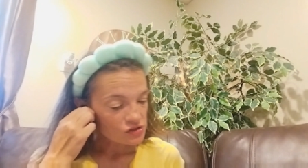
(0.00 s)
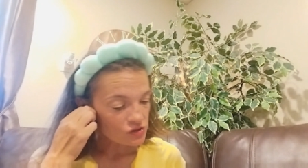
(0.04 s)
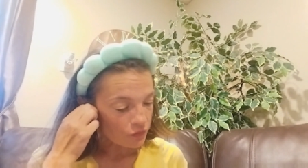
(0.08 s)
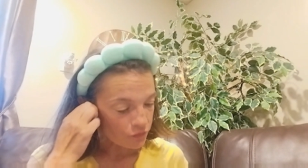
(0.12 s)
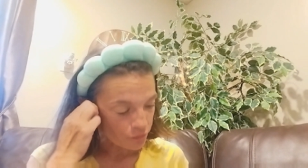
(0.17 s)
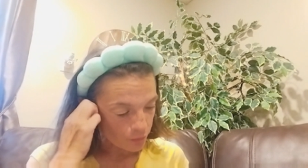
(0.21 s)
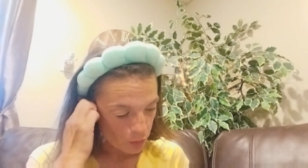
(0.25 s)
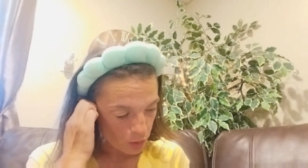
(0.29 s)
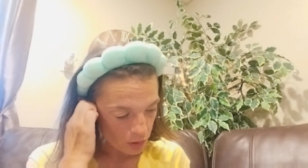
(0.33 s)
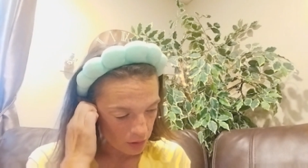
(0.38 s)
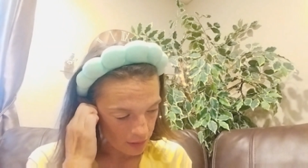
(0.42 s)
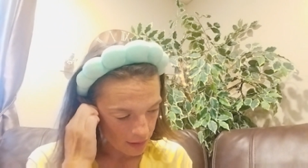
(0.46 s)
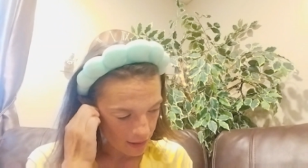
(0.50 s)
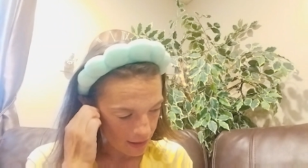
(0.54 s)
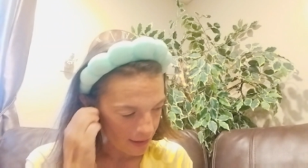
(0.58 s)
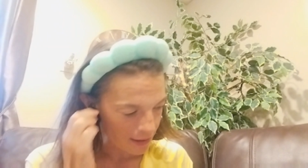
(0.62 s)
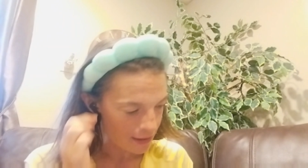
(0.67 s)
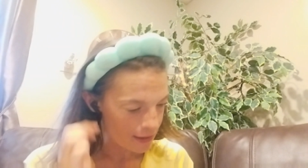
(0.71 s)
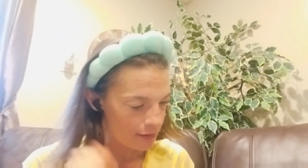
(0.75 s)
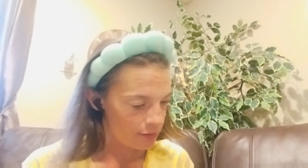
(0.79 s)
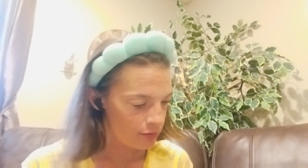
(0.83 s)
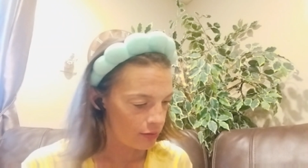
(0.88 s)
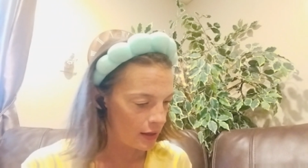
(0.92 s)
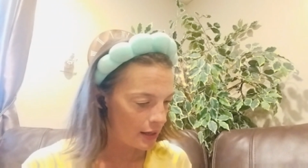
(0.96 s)
So for
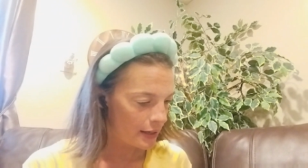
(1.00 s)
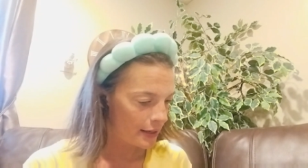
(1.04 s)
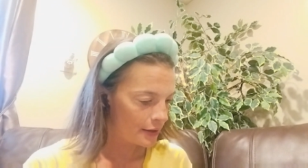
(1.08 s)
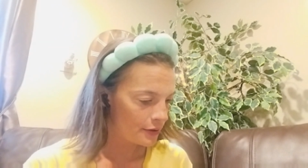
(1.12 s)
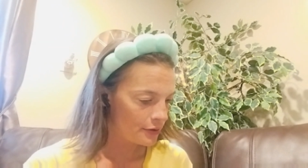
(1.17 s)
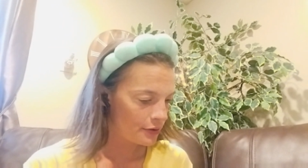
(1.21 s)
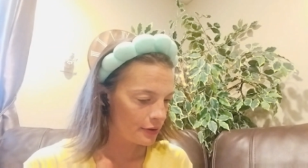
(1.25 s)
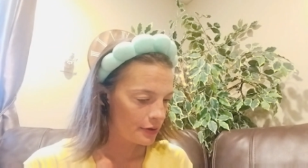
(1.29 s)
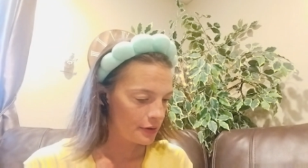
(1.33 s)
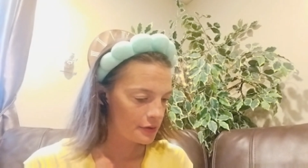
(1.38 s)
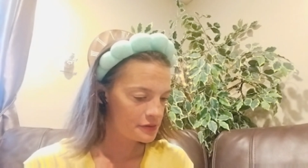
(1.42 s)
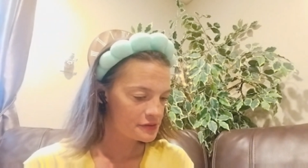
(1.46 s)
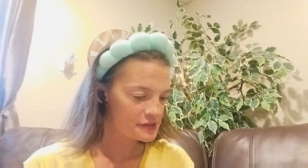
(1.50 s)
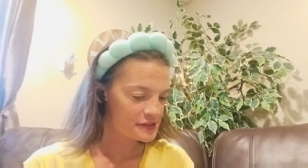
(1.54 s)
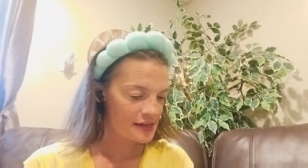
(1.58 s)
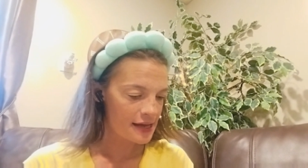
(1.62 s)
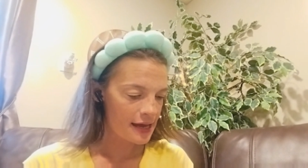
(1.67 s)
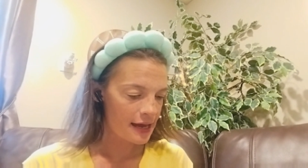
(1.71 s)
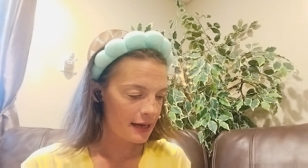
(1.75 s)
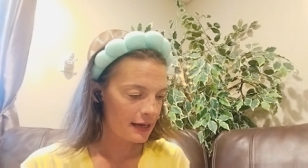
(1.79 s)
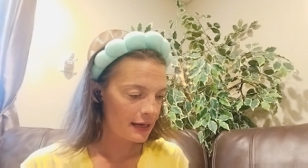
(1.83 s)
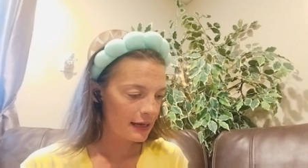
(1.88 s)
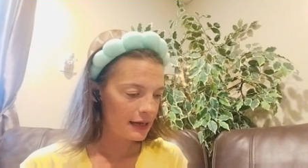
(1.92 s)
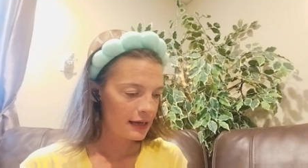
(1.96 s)

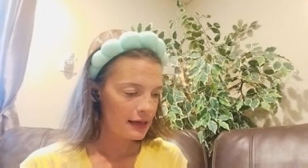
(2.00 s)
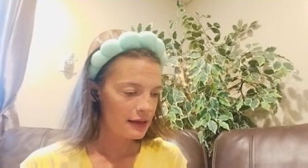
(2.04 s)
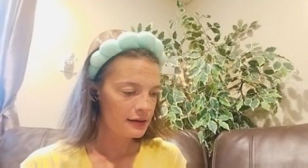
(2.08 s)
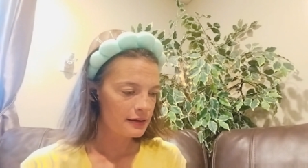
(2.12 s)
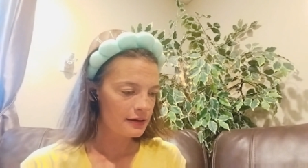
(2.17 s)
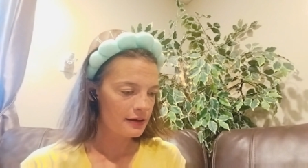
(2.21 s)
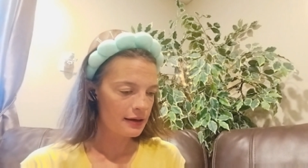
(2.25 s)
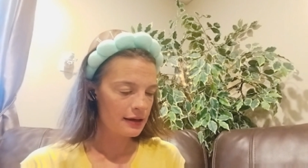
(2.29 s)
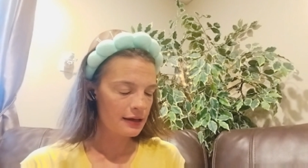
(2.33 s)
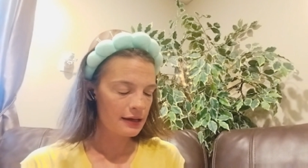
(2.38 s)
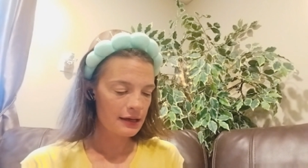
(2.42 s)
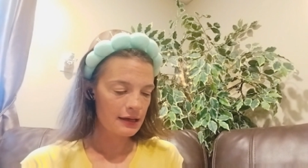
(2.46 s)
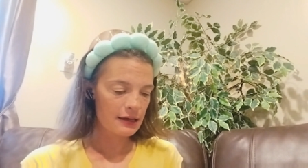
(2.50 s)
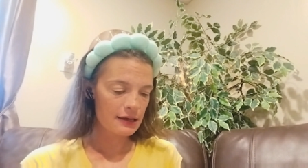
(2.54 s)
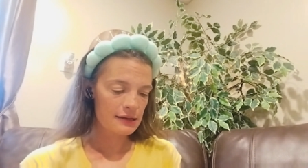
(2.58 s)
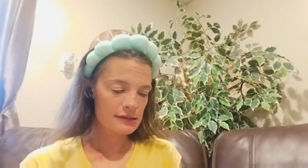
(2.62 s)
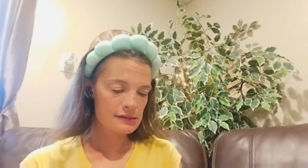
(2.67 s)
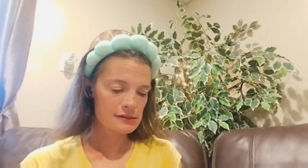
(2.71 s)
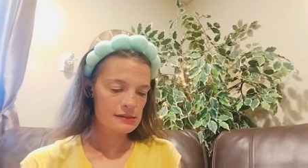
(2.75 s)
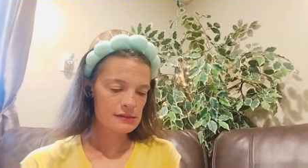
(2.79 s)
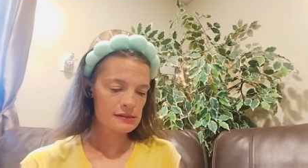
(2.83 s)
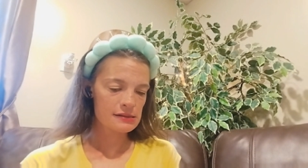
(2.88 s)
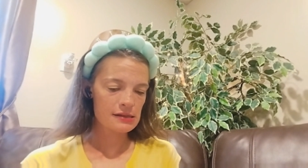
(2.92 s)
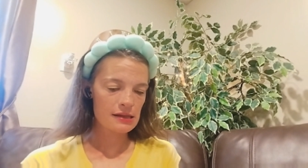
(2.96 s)
eyeliners, I
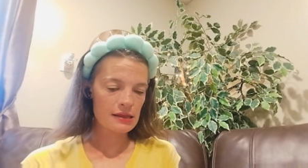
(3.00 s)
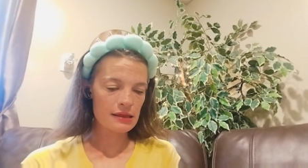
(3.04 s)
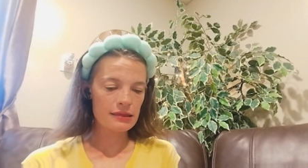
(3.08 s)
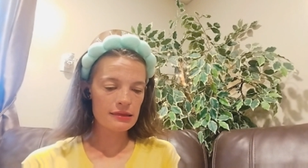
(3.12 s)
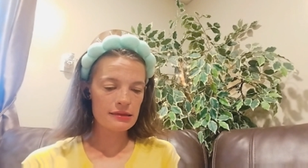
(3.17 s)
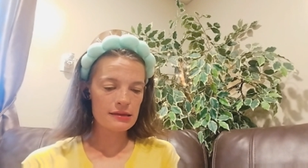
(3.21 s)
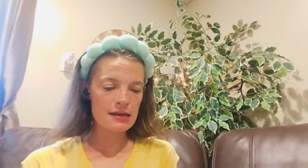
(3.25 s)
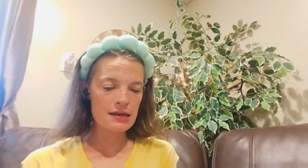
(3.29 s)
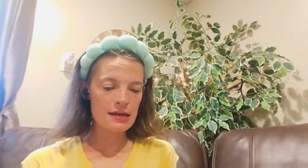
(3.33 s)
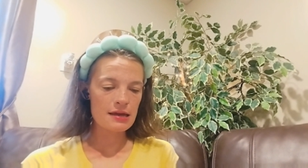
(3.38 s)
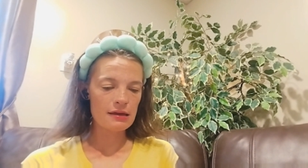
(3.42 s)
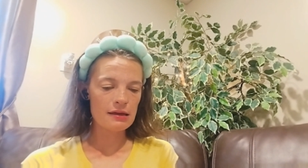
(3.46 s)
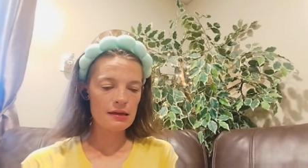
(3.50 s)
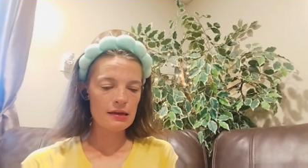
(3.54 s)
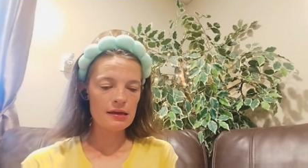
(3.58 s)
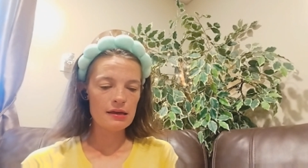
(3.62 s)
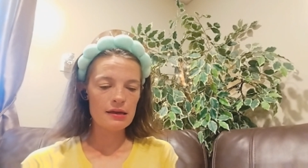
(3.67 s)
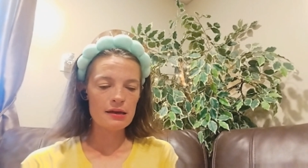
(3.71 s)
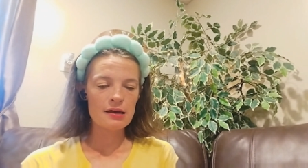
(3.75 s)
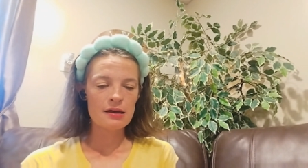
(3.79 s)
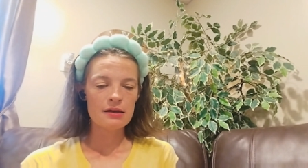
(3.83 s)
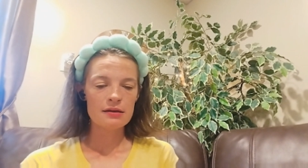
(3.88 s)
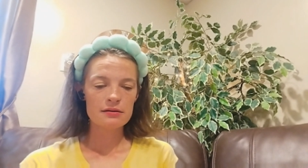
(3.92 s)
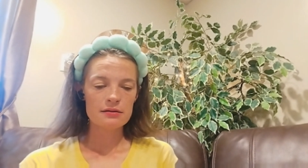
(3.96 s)
got
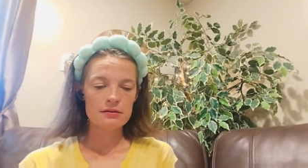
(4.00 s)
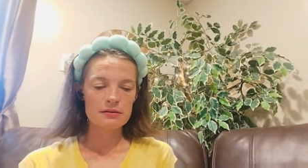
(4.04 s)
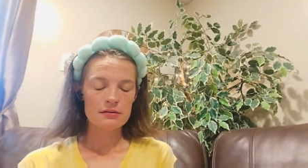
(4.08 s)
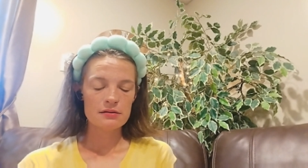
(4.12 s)
the